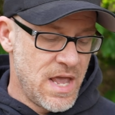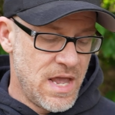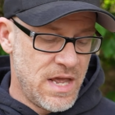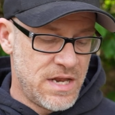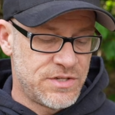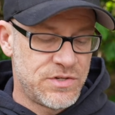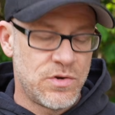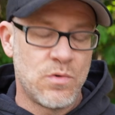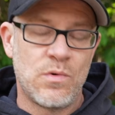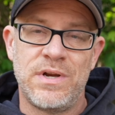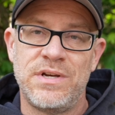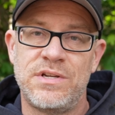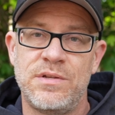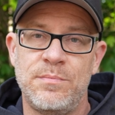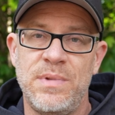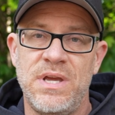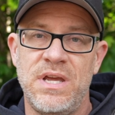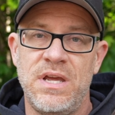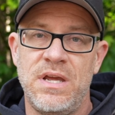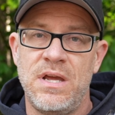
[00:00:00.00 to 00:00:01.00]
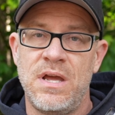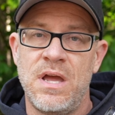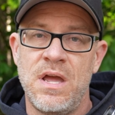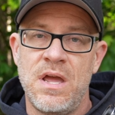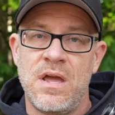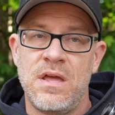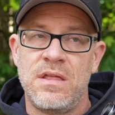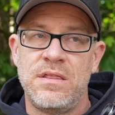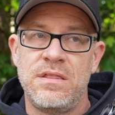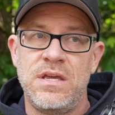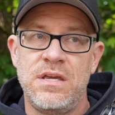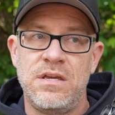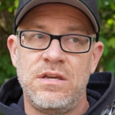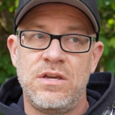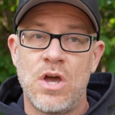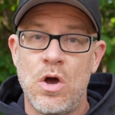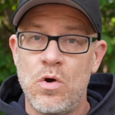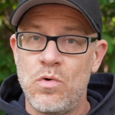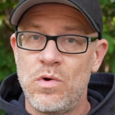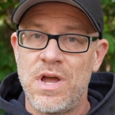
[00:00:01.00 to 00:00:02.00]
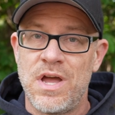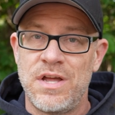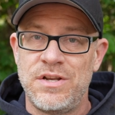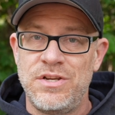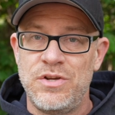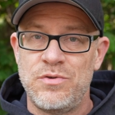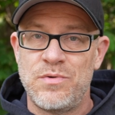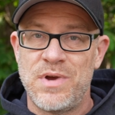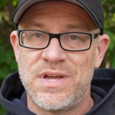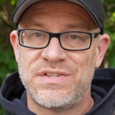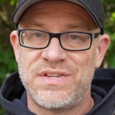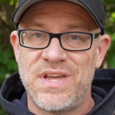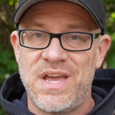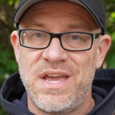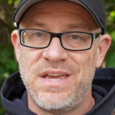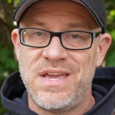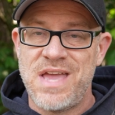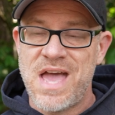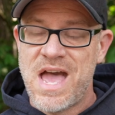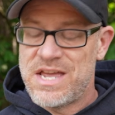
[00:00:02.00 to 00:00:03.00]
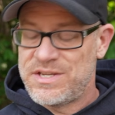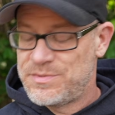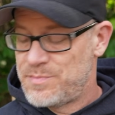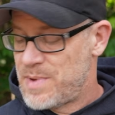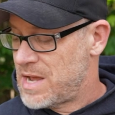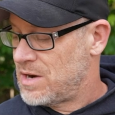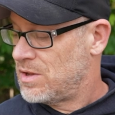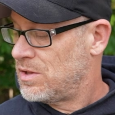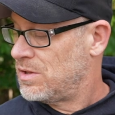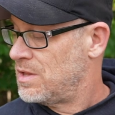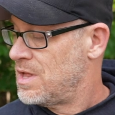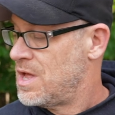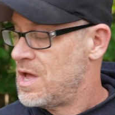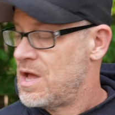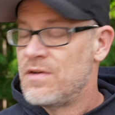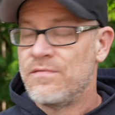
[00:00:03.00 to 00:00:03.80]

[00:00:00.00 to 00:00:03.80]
It is going to be the GoGun USA Gas Pedal